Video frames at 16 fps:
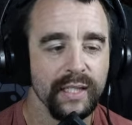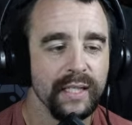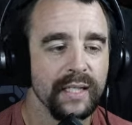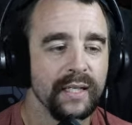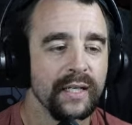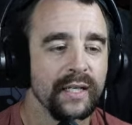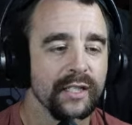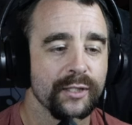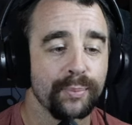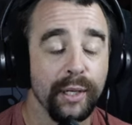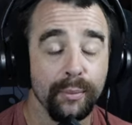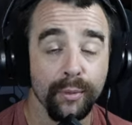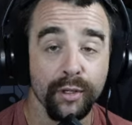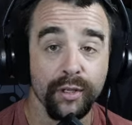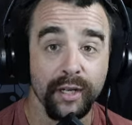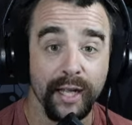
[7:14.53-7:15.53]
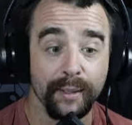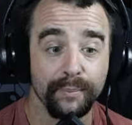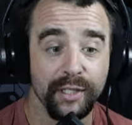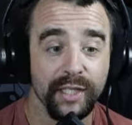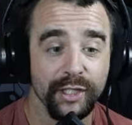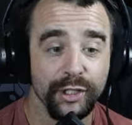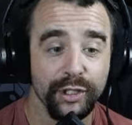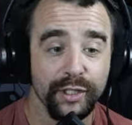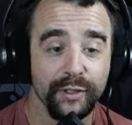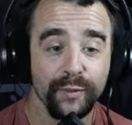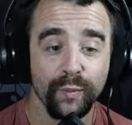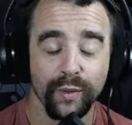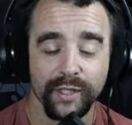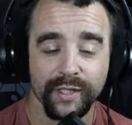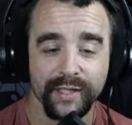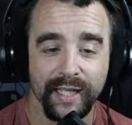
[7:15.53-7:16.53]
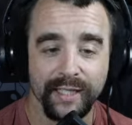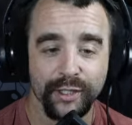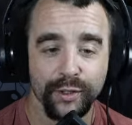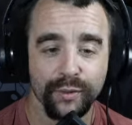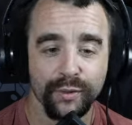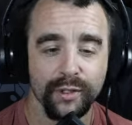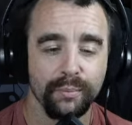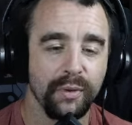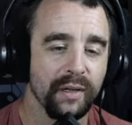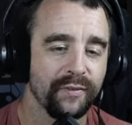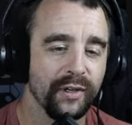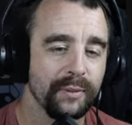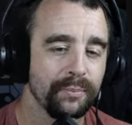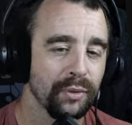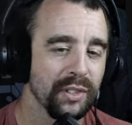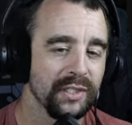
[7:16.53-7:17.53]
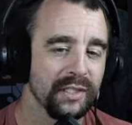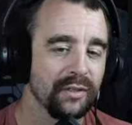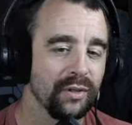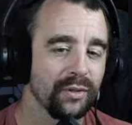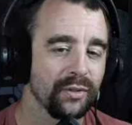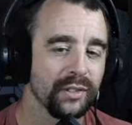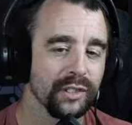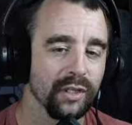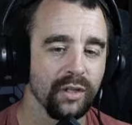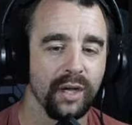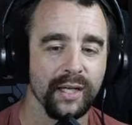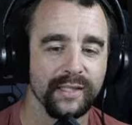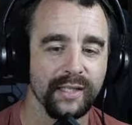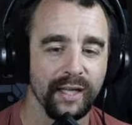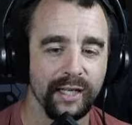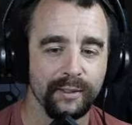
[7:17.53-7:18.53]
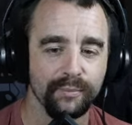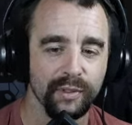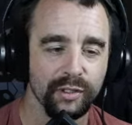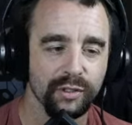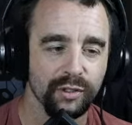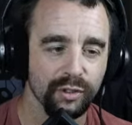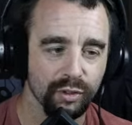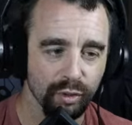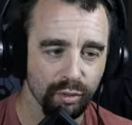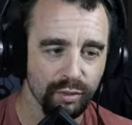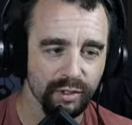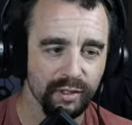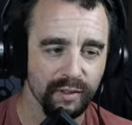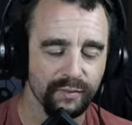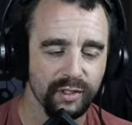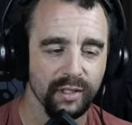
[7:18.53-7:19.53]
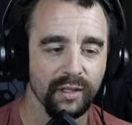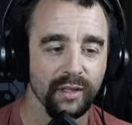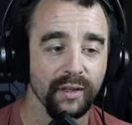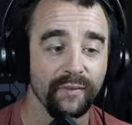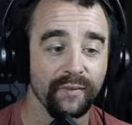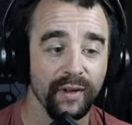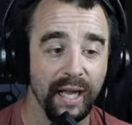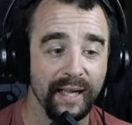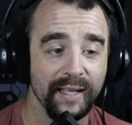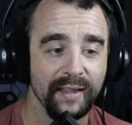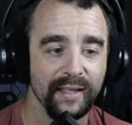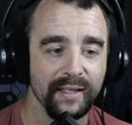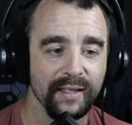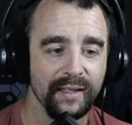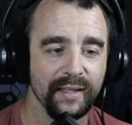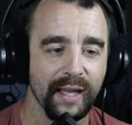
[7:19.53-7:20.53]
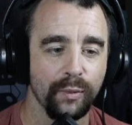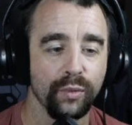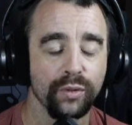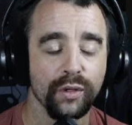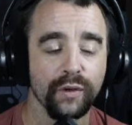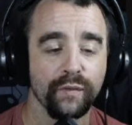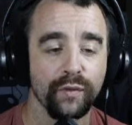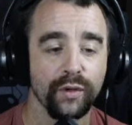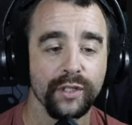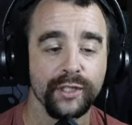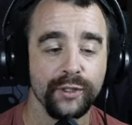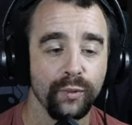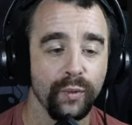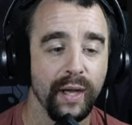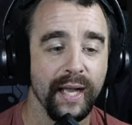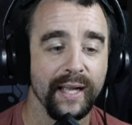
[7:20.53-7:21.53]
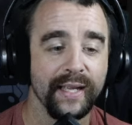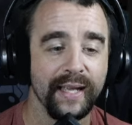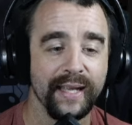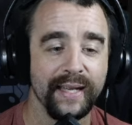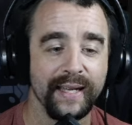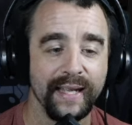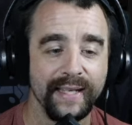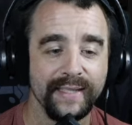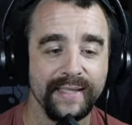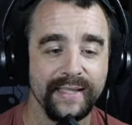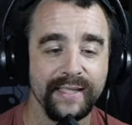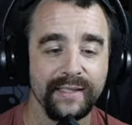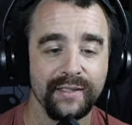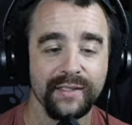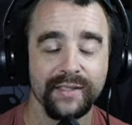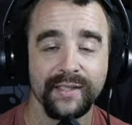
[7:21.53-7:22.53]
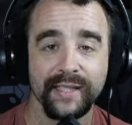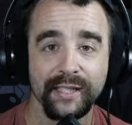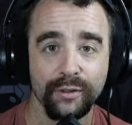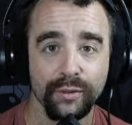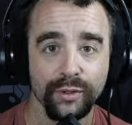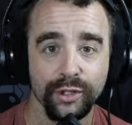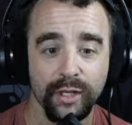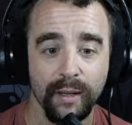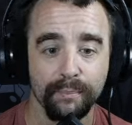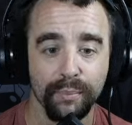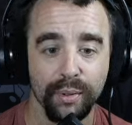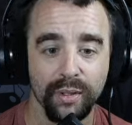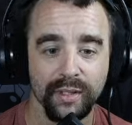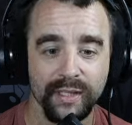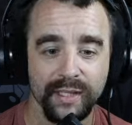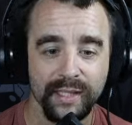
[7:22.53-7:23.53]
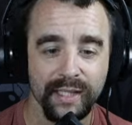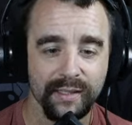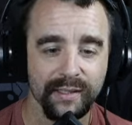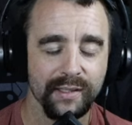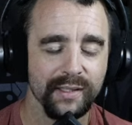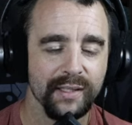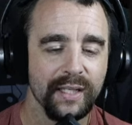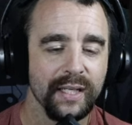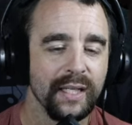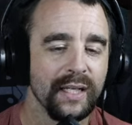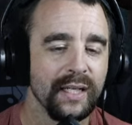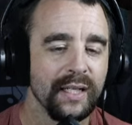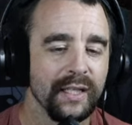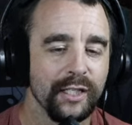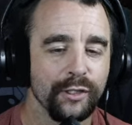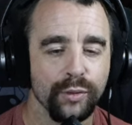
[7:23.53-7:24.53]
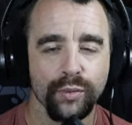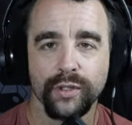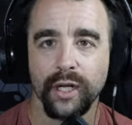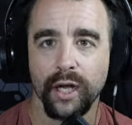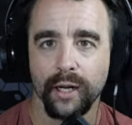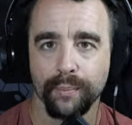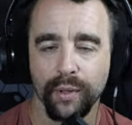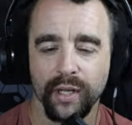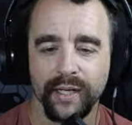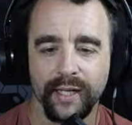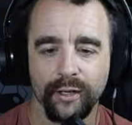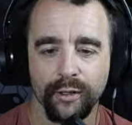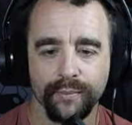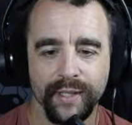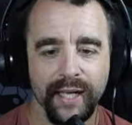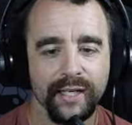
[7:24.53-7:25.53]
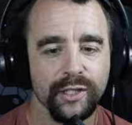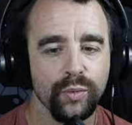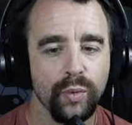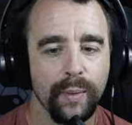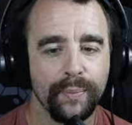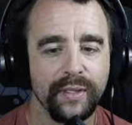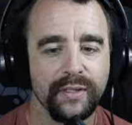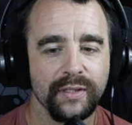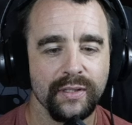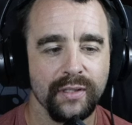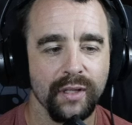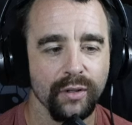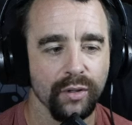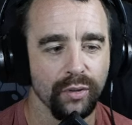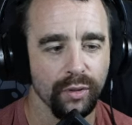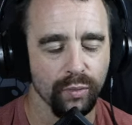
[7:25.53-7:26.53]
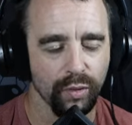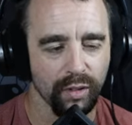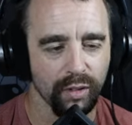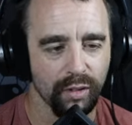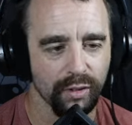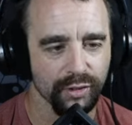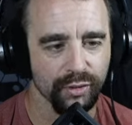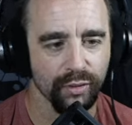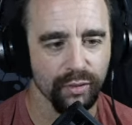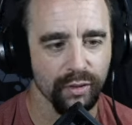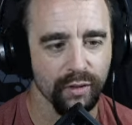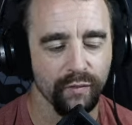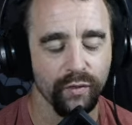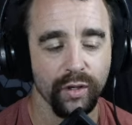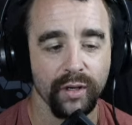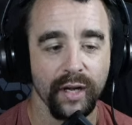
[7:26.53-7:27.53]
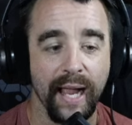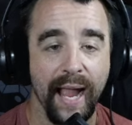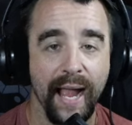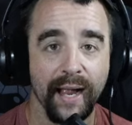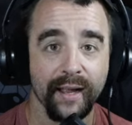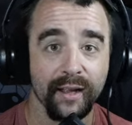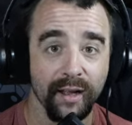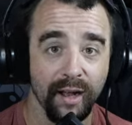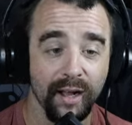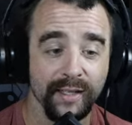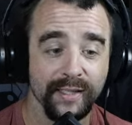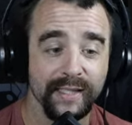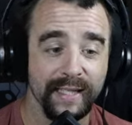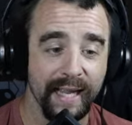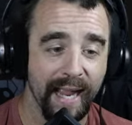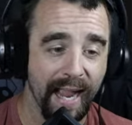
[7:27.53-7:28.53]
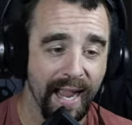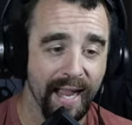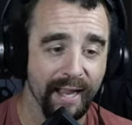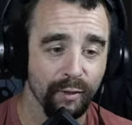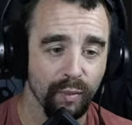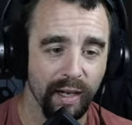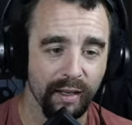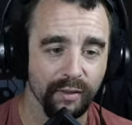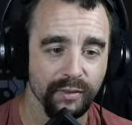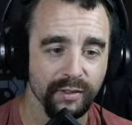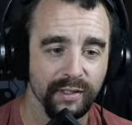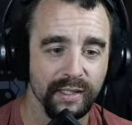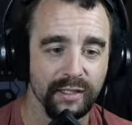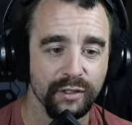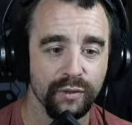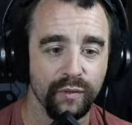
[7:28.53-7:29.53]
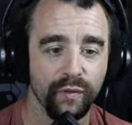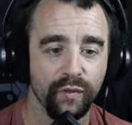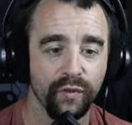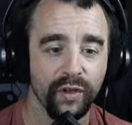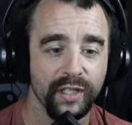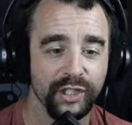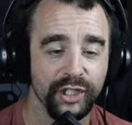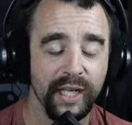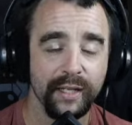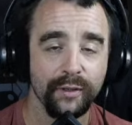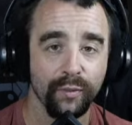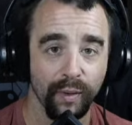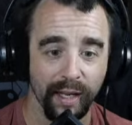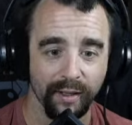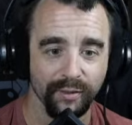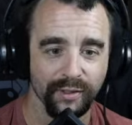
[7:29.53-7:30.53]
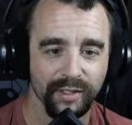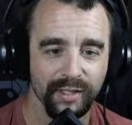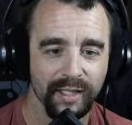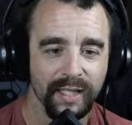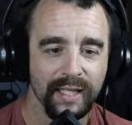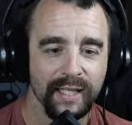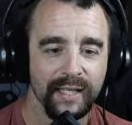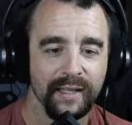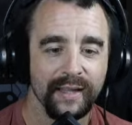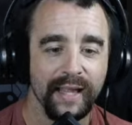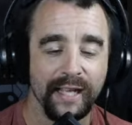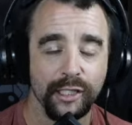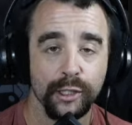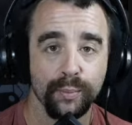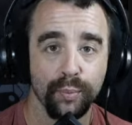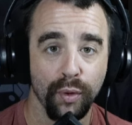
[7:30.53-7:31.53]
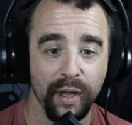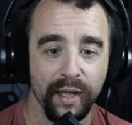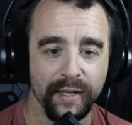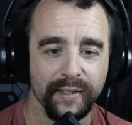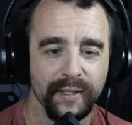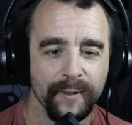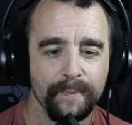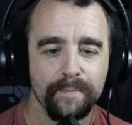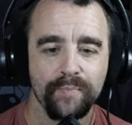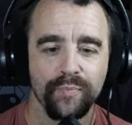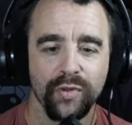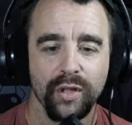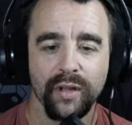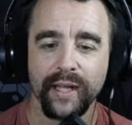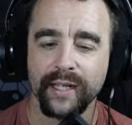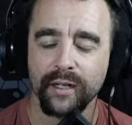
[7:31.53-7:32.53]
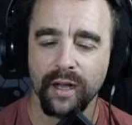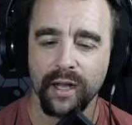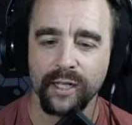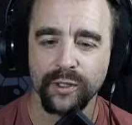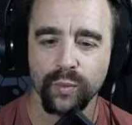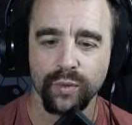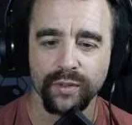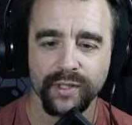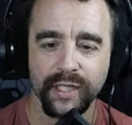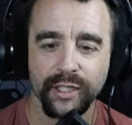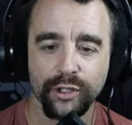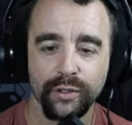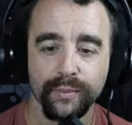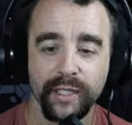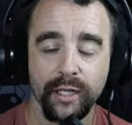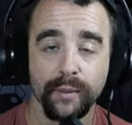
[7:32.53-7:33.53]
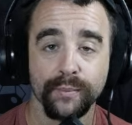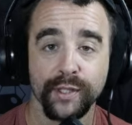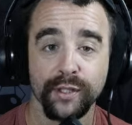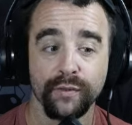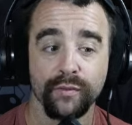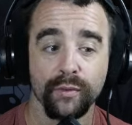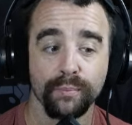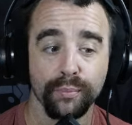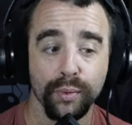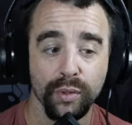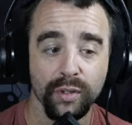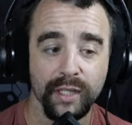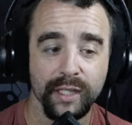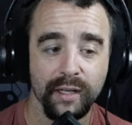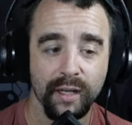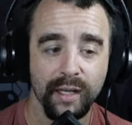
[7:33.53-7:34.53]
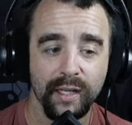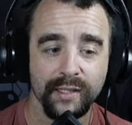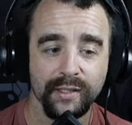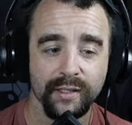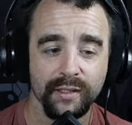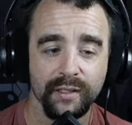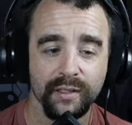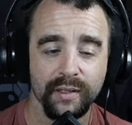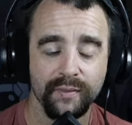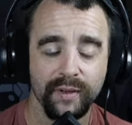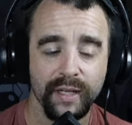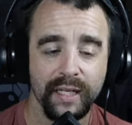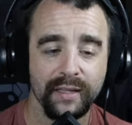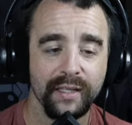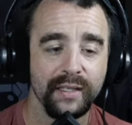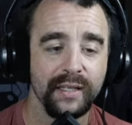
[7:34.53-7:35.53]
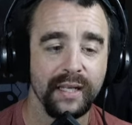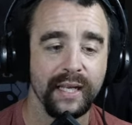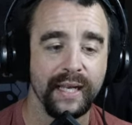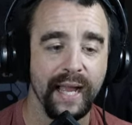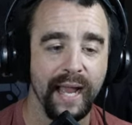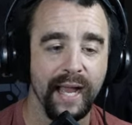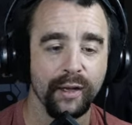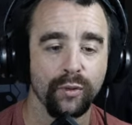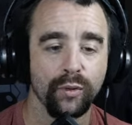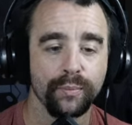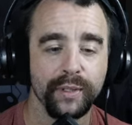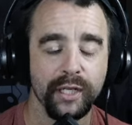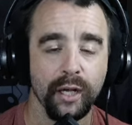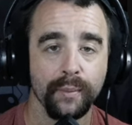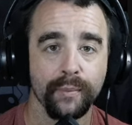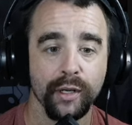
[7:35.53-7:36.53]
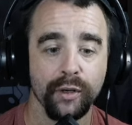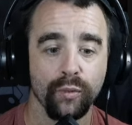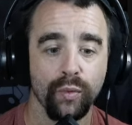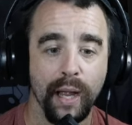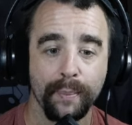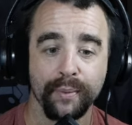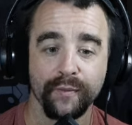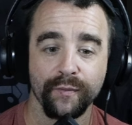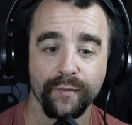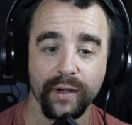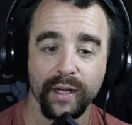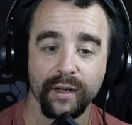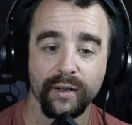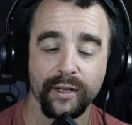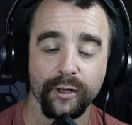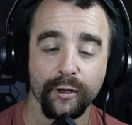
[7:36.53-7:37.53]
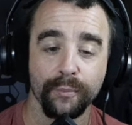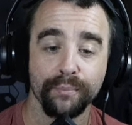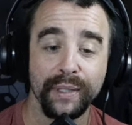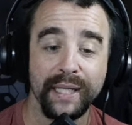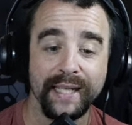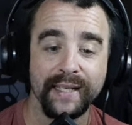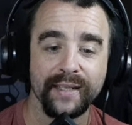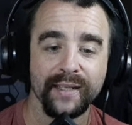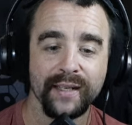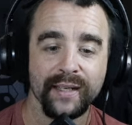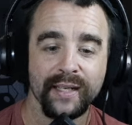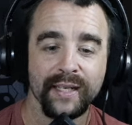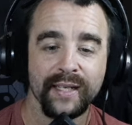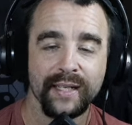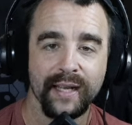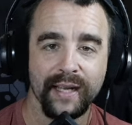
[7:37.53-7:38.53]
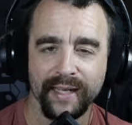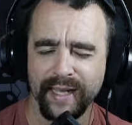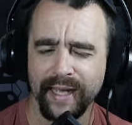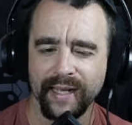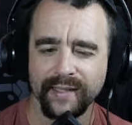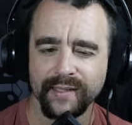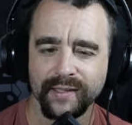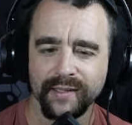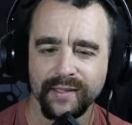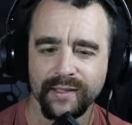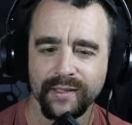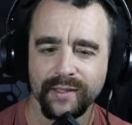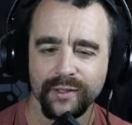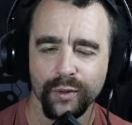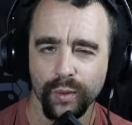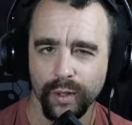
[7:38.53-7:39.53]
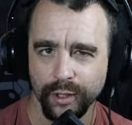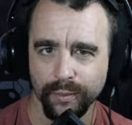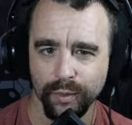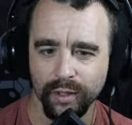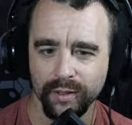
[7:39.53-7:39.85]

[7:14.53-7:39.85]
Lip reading: Experimental ammunition, what does that do? The Modified Ballistic Loader's locked item exclusive to the Leviathan that will convert UAC and ACs to single shot ballistics. This will not apply to LBX weapons. The loader will also convert Gauss and HAG rounds into flechette rounds that spread. Clan Gauss will essentially become Silver Bullet Gauss on the Leviathan, and HAG will become a rapid fire LB, I guess, question mark.